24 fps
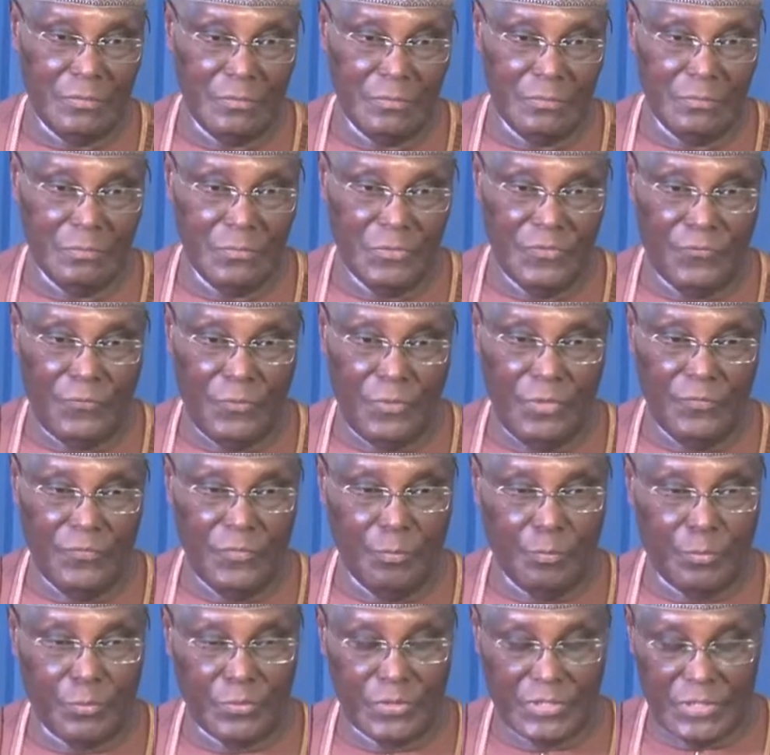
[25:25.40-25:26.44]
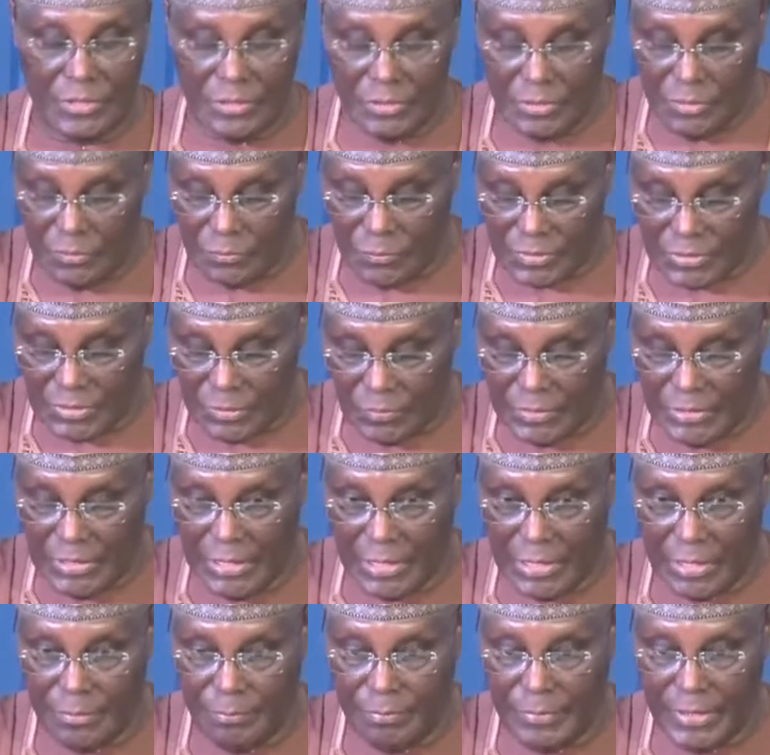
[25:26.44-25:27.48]
before even proceeding to Saudi
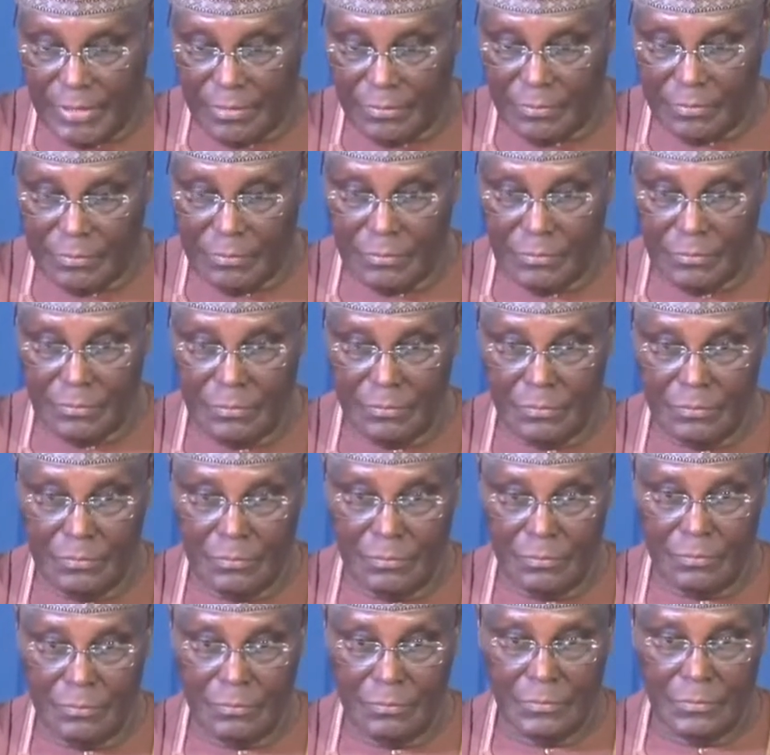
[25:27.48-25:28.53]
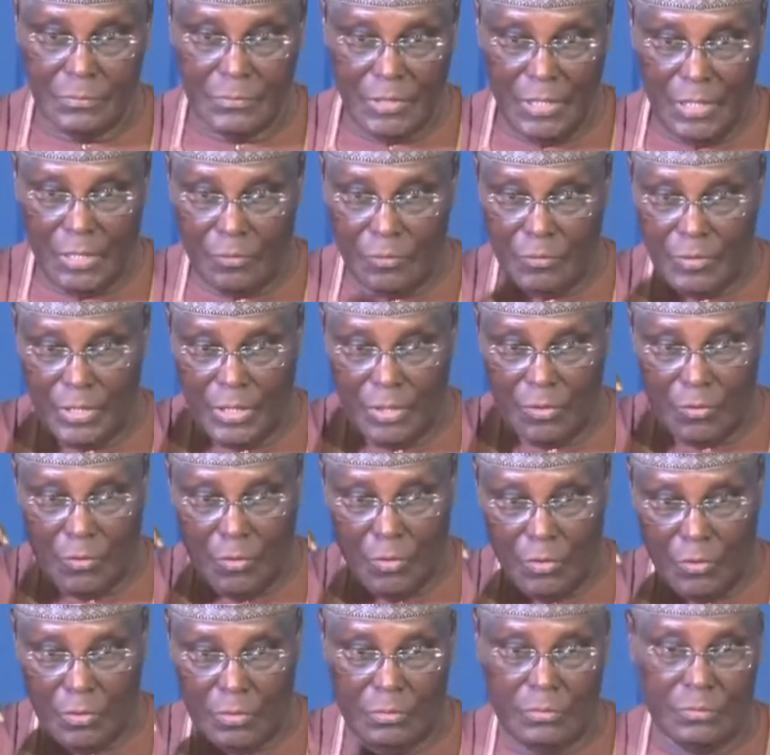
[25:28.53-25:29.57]
Arabia, I got a
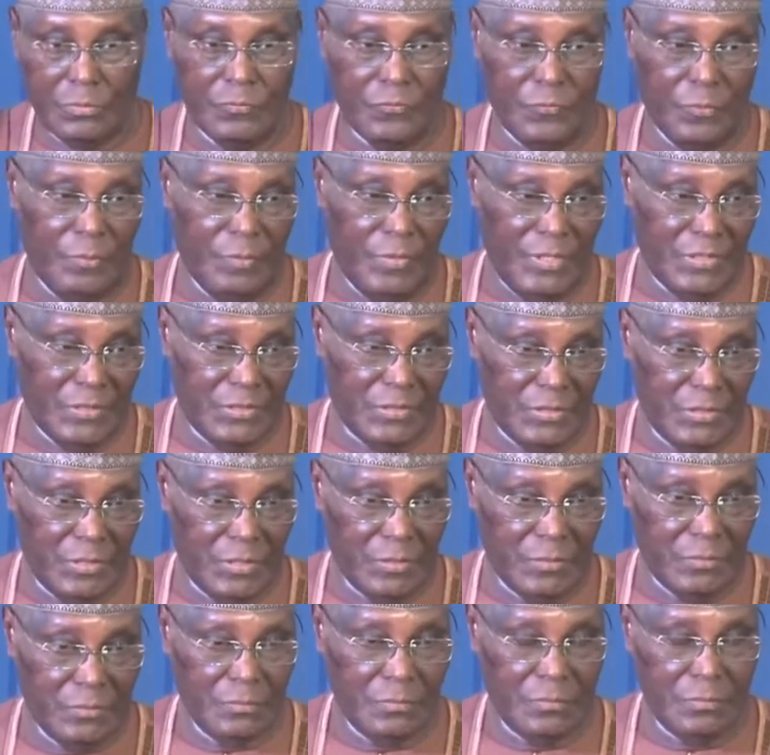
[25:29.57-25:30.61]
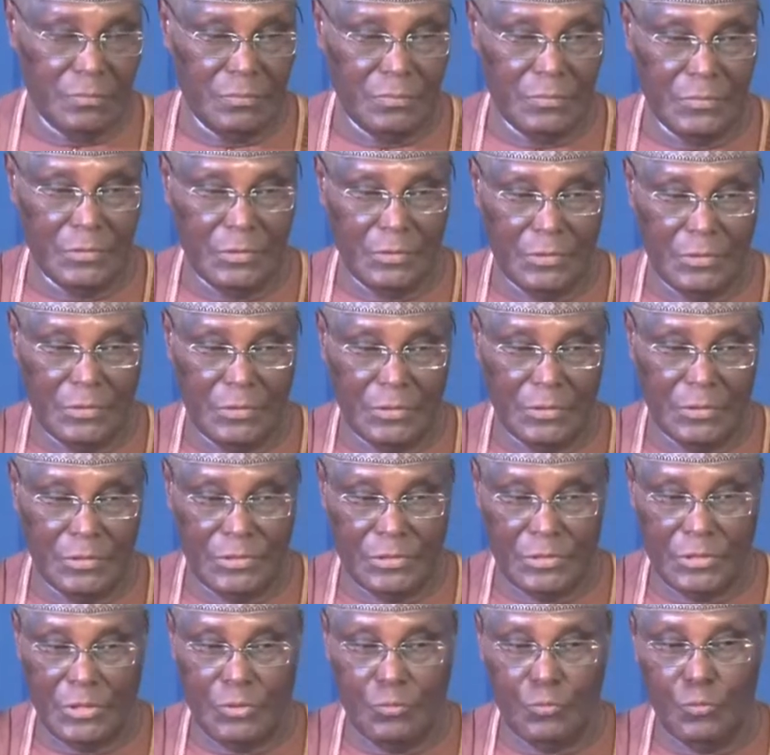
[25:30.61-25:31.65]
call from Nigeria.
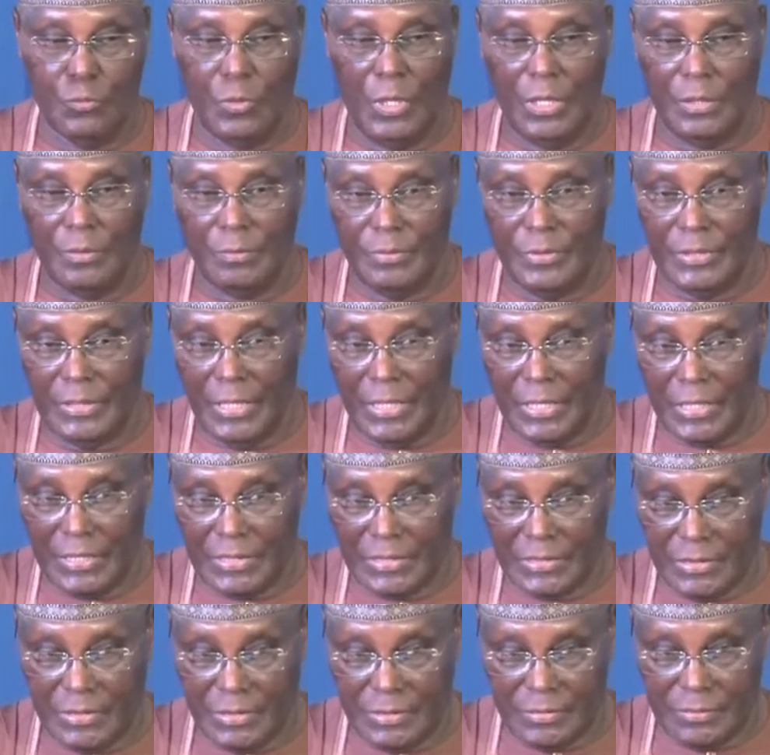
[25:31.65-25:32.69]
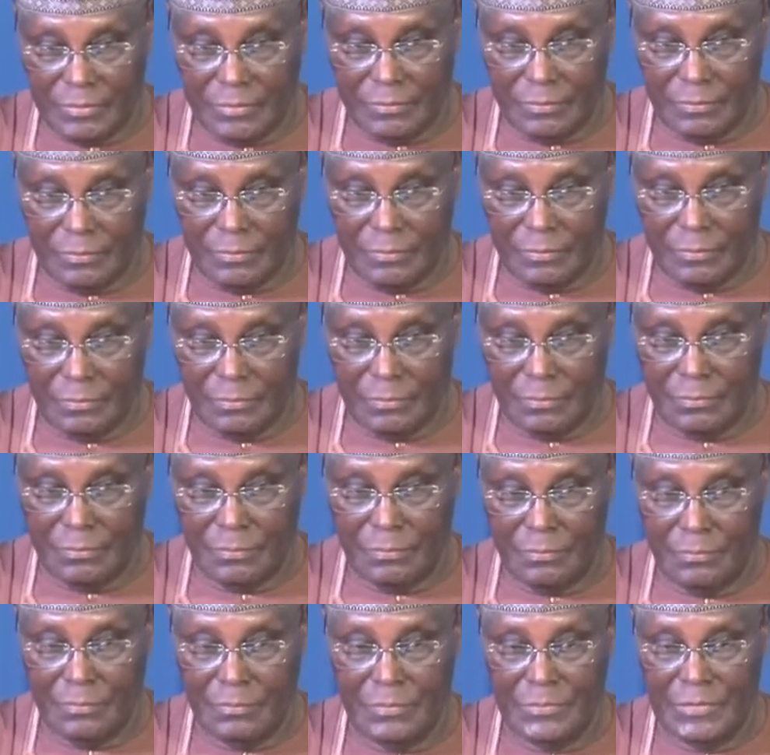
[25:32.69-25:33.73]
Shehu had been arrested.
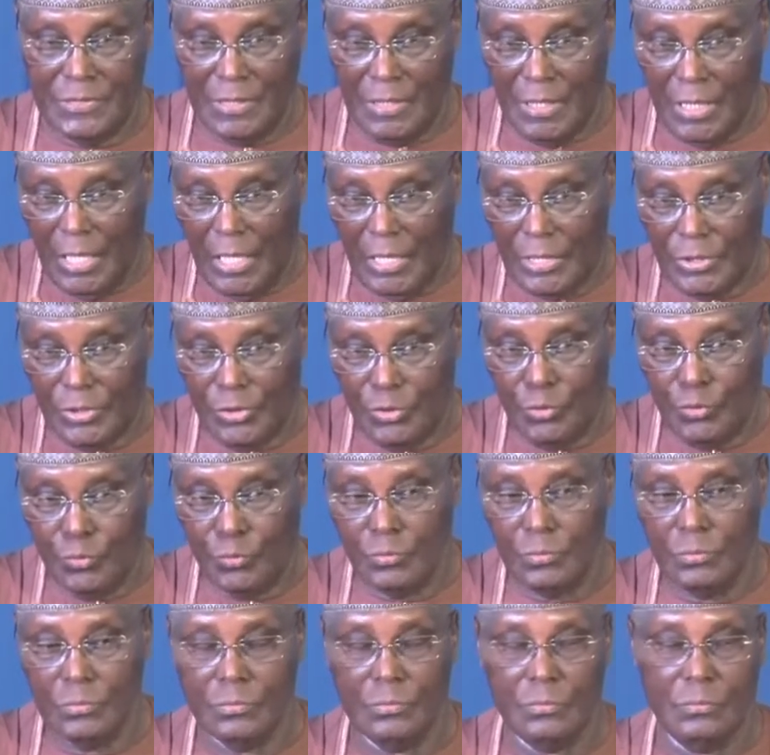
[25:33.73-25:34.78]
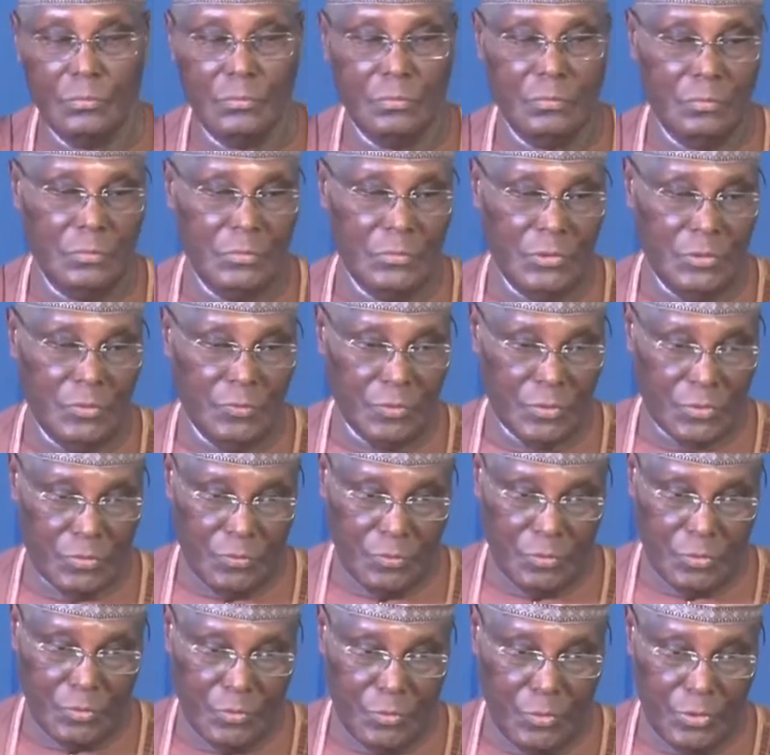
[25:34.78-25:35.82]
I knew he was
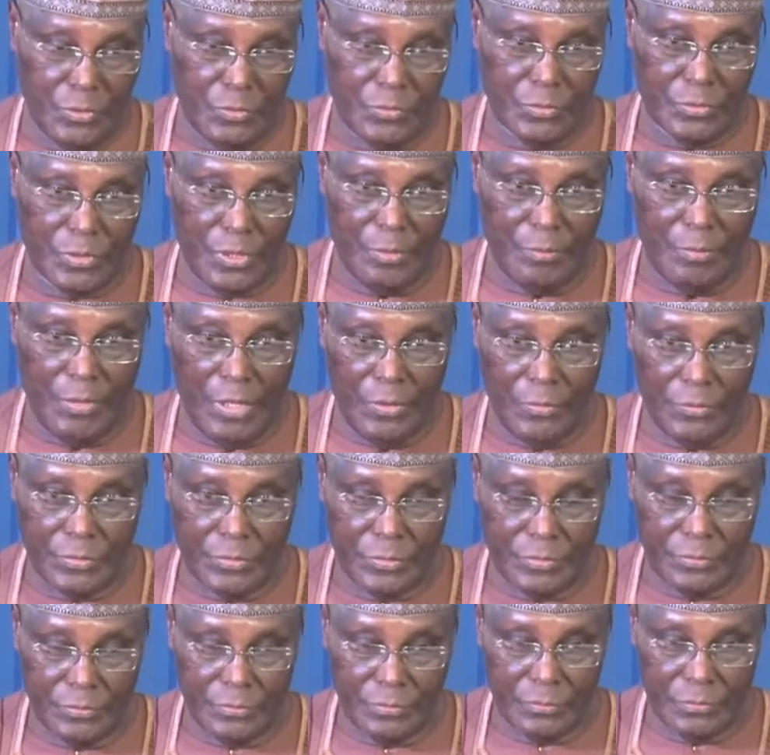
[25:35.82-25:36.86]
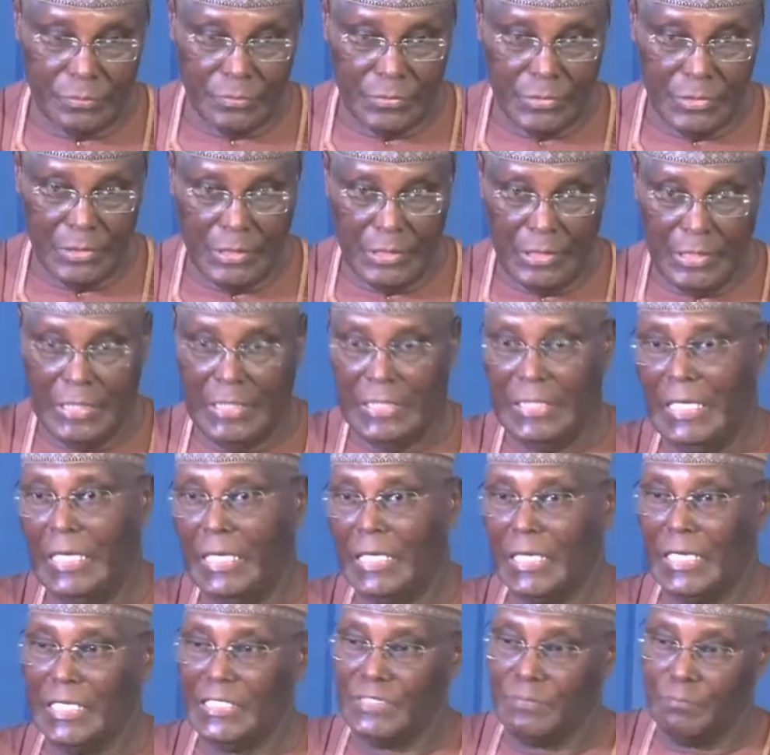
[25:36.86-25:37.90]
not going to come out. And I
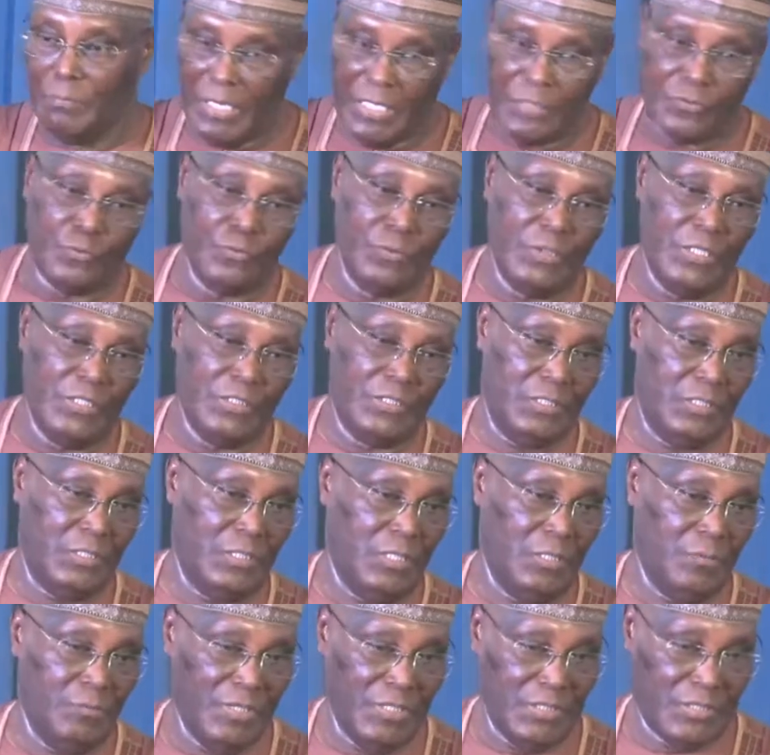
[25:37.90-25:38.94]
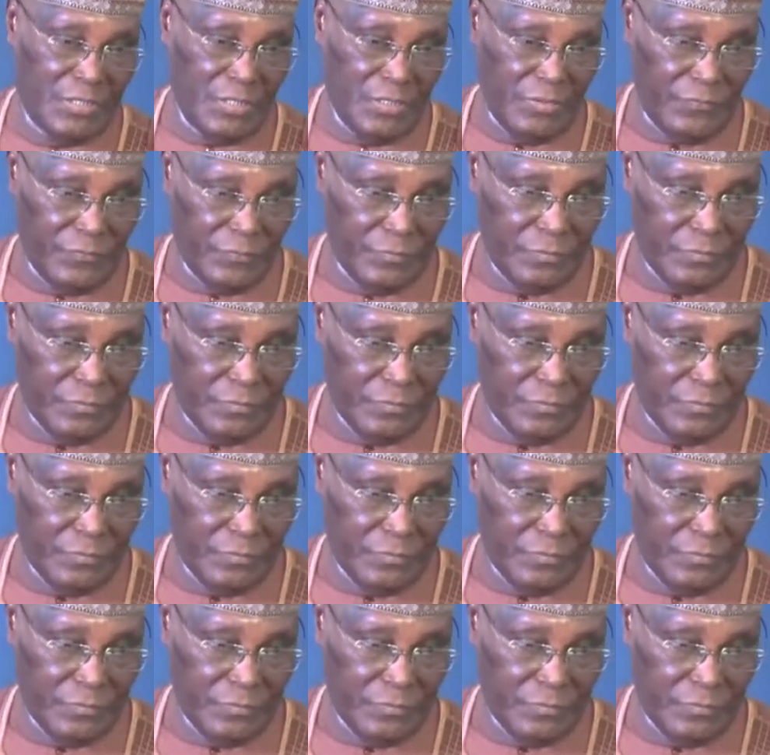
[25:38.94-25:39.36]
rushed back to Nigeria myself